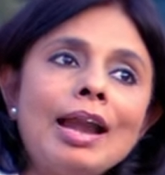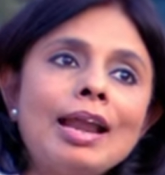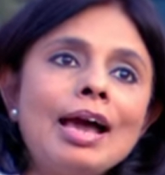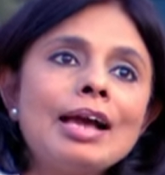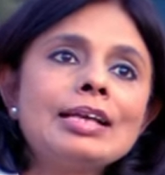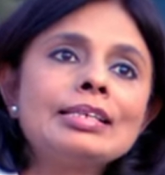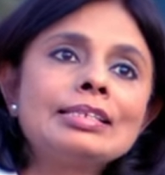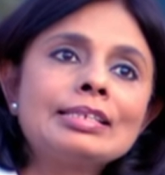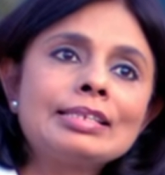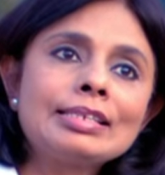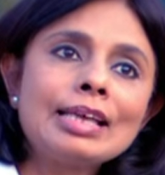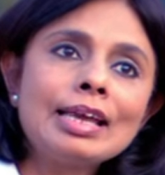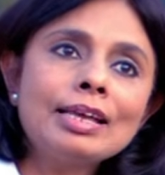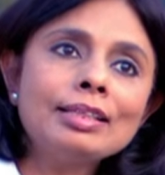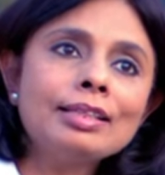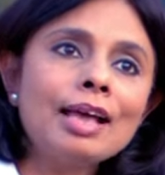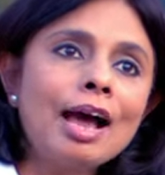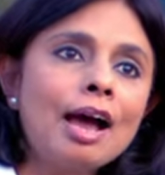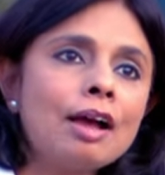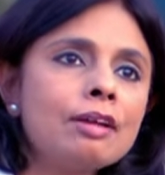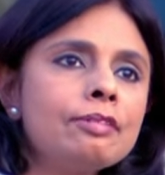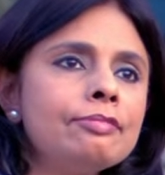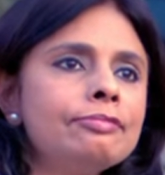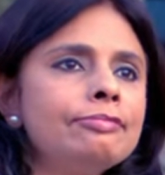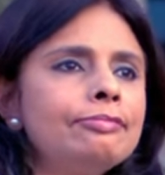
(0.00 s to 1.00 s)
and I see
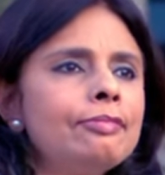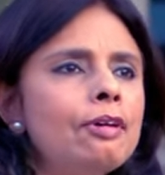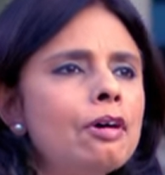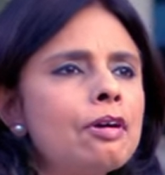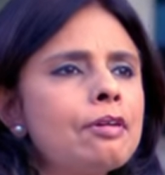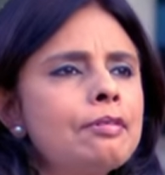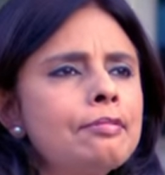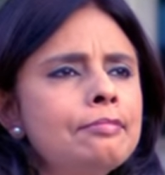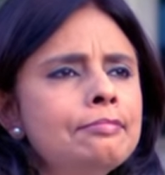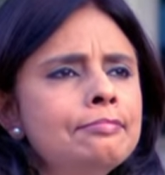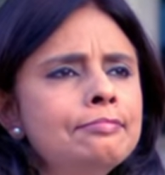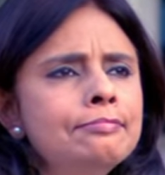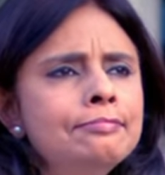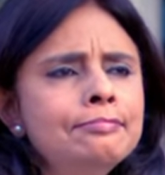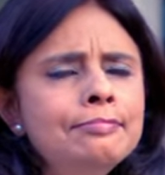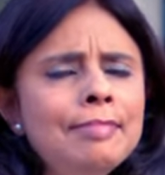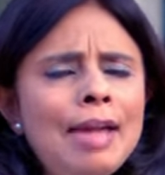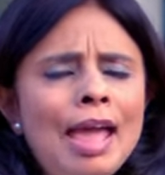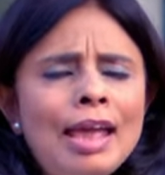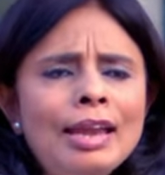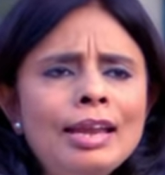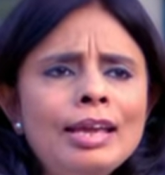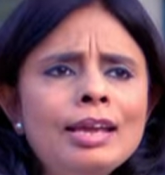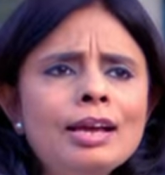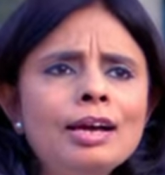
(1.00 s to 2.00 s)
that for
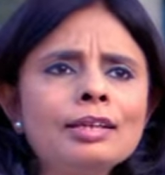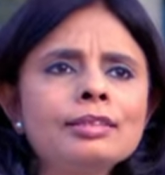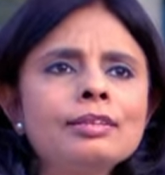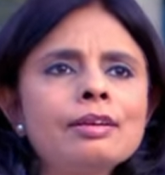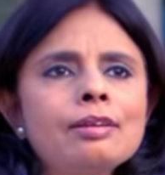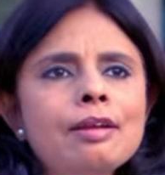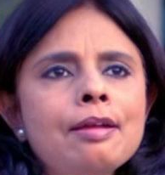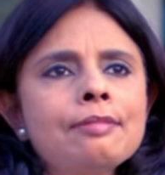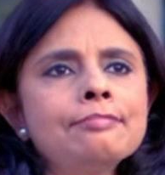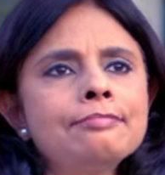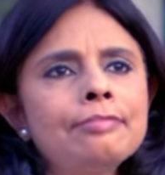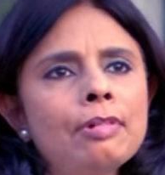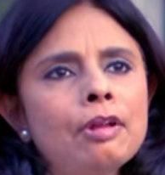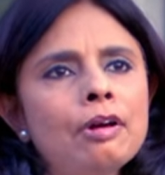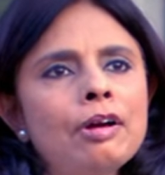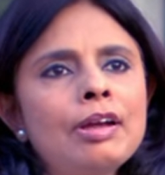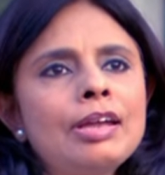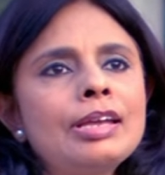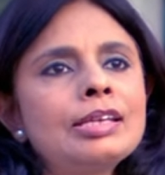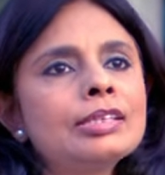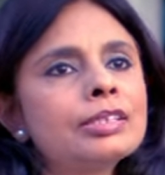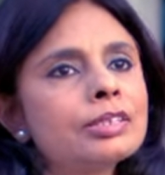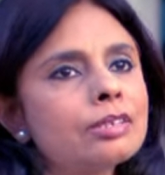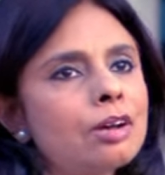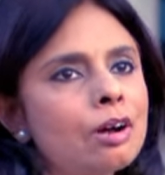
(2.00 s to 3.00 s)
many other
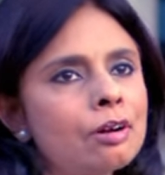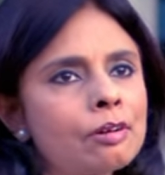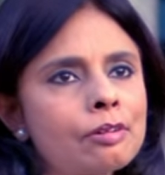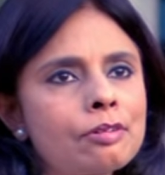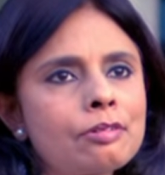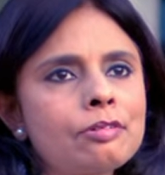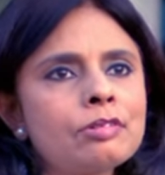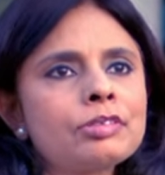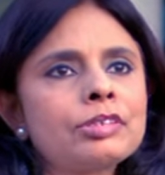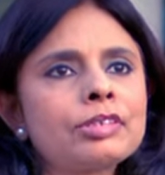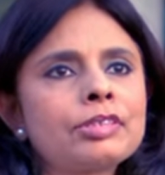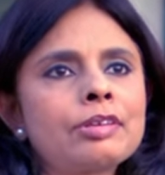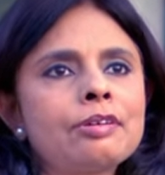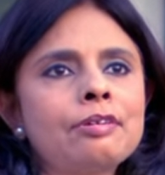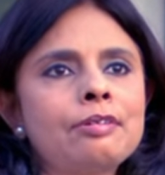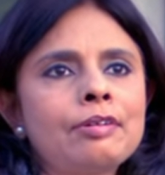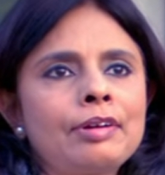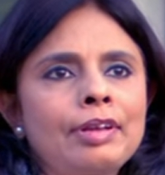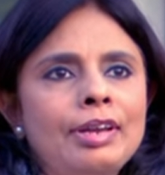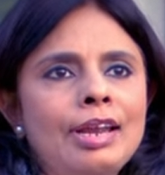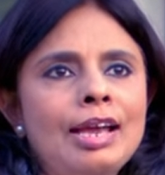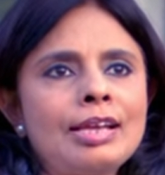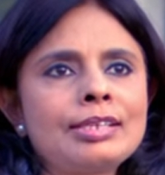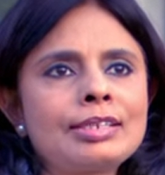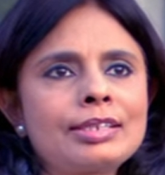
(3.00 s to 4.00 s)
employees across the
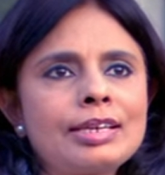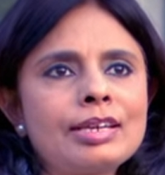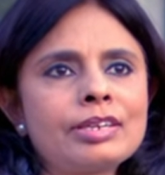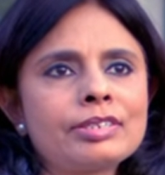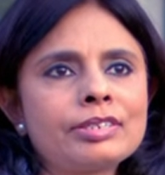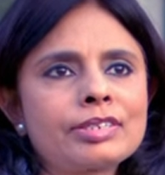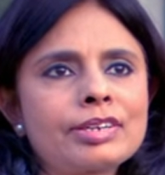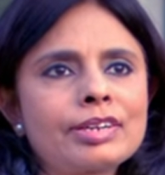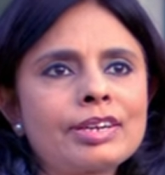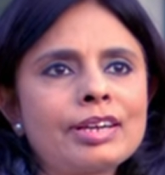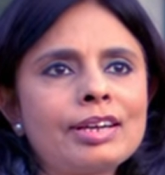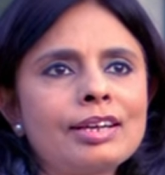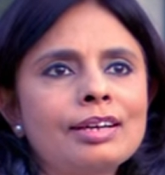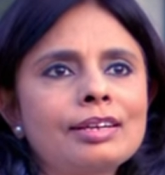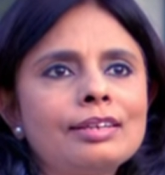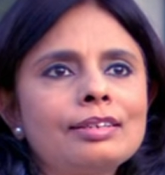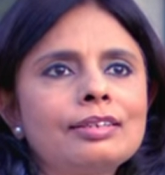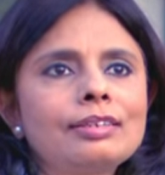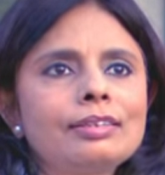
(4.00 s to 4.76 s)
organization.